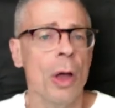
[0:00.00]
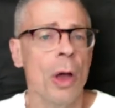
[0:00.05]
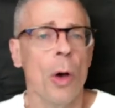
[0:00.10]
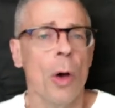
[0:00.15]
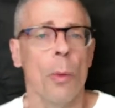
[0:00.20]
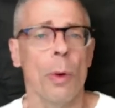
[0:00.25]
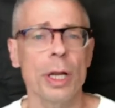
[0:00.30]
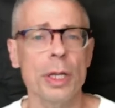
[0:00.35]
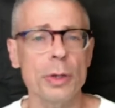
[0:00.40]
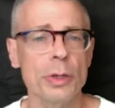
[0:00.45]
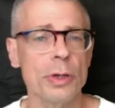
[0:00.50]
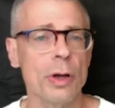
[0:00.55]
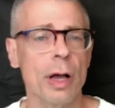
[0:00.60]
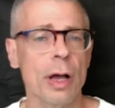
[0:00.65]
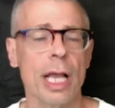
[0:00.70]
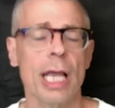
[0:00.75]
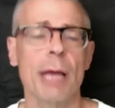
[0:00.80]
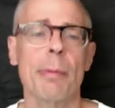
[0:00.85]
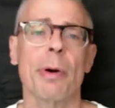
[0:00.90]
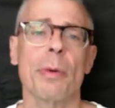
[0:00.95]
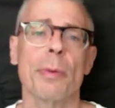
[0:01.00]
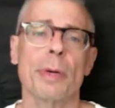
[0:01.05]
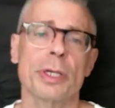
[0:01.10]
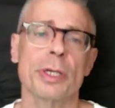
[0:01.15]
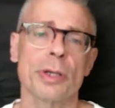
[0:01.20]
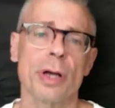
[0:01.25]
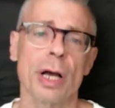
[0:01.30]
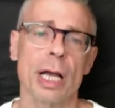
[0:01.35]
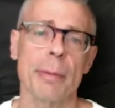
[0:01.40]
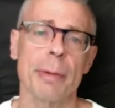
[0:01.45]
what are you talking about when you're
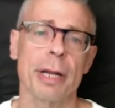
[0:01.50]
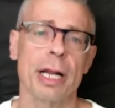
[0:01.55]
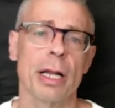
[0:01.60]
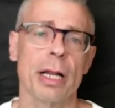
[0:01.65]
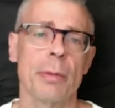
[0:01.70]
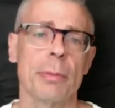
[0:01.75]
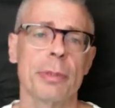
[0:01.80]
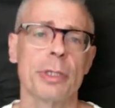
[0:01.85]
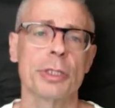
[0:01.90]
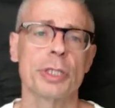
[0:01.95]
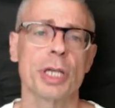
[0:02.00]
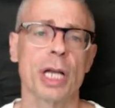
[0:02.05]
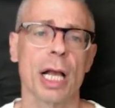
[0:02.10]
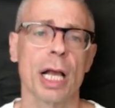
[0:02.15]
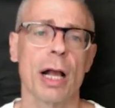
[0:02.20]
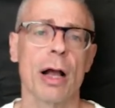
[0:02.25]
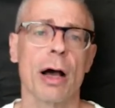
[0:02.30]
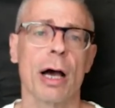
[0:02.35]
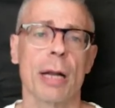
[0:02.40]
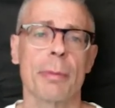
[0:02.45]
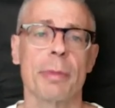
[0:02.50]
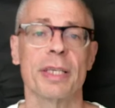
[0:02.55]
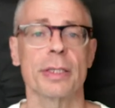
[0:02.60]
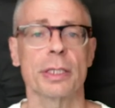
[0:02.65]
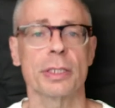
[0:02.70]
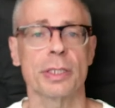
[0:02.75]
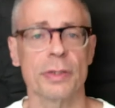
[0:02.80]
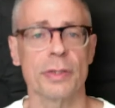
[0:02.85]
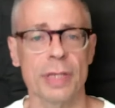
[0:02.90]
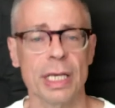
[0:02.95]
talking about an emerging economy
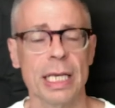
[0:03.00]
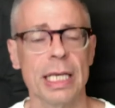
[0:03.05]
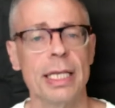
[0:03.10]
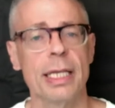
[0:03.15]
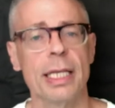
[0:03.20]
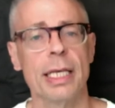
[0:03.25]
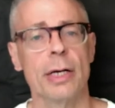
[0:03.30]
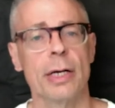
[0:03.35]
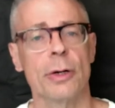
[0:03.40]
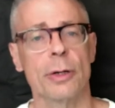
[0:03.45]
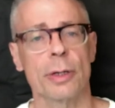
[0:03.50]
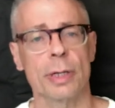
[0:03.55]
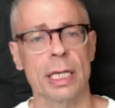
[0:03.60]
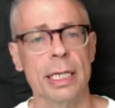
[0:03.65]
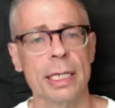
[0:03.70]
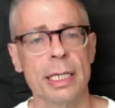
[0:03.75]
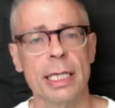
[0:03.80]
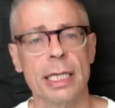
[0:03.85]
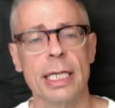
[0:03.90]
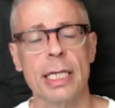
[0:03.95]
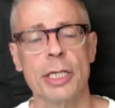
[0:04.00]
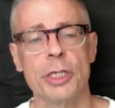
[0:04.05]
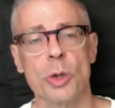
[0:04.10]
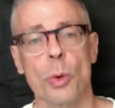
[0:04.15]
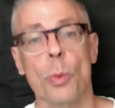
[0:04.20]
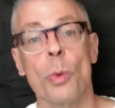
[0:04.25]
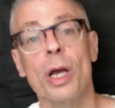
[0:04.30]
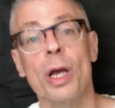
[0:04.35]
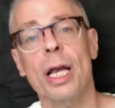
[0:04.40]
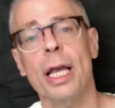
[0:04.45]
such as India or Indonesia?
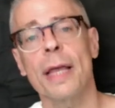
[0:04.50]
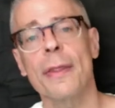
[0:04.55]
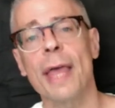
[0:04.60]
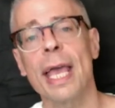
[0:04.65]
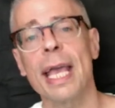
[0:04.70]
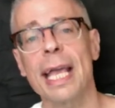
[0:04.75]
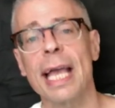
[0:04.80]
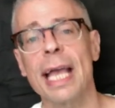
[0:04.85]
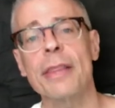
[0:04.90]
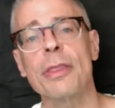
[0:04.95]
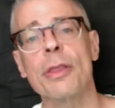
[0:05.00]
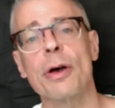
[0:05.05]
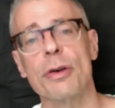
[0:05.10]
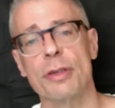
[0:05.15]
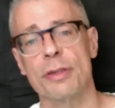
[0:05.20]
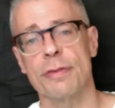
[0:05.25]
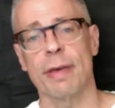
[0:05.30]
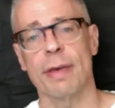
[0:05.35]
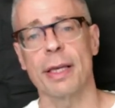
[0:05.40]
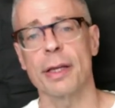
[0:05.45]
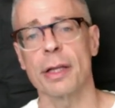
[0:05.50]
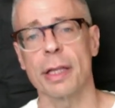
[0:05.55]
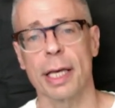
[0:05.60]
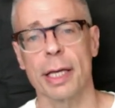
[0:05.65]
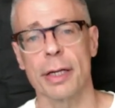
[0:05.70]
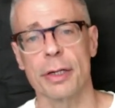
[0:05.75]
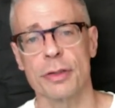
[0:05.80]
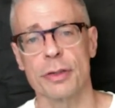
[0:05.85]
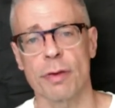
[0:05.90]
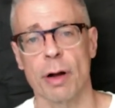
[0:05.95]
Where can they get those
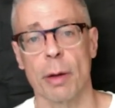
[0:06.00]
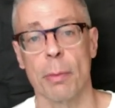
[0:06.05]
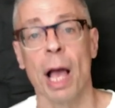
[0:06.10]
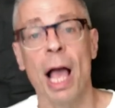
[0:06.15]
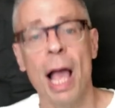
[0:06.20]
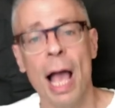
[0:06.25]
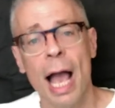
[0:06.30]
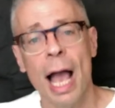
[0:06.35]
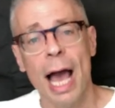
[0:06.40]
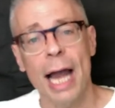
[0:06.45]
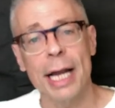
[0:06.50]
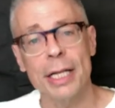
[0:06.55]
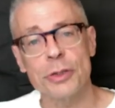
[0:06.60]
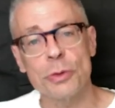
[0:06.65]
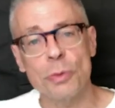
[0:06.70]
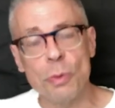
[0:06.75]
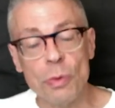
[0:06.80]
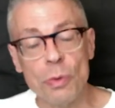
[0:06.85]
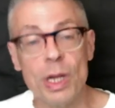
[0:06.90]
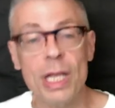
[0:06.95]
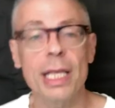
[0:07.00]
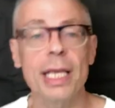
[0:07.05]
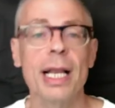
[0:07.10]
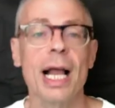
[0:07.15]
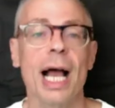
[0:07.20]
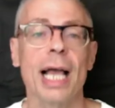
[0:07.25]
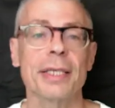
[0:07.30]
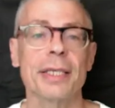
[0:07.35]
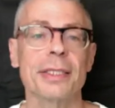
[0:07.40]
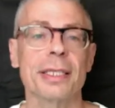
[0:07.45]
ventilators from? And it's really
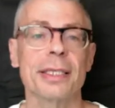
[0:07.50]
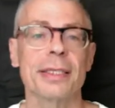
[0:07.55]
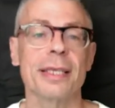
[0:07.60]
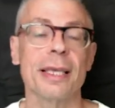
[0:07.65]
nice to see